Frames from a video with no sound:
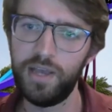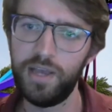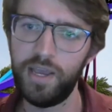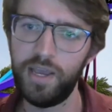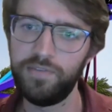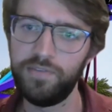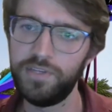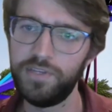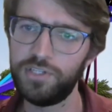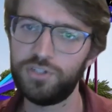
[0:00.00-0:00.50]

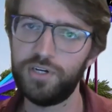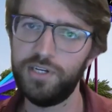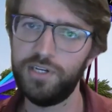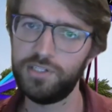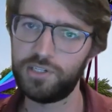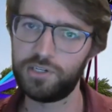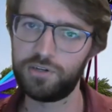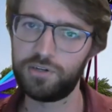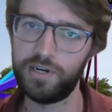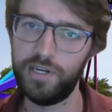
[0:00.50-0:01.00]
And these
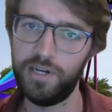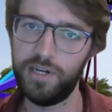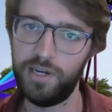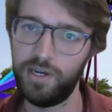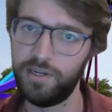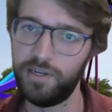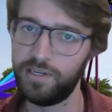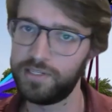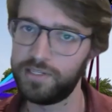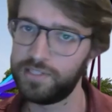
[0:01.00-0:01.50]
trains are great
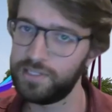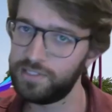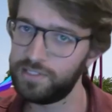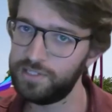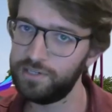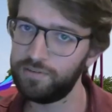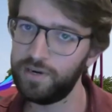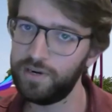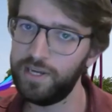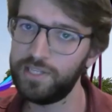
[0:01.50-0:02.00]
on
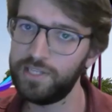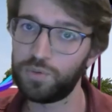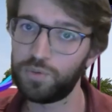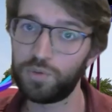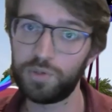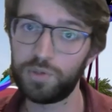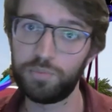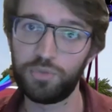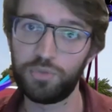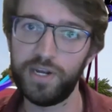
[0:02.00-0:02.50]
existing rides
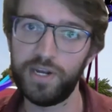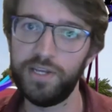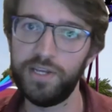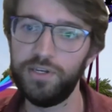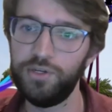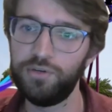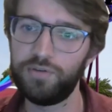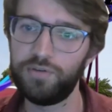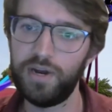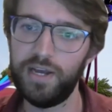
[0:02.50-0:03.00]
or brand
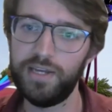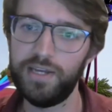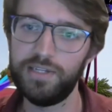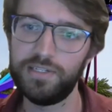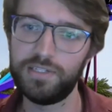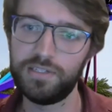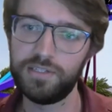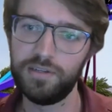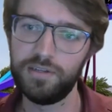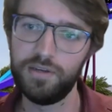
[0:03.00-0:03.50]
new
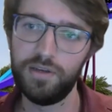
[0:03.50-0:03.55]
rides.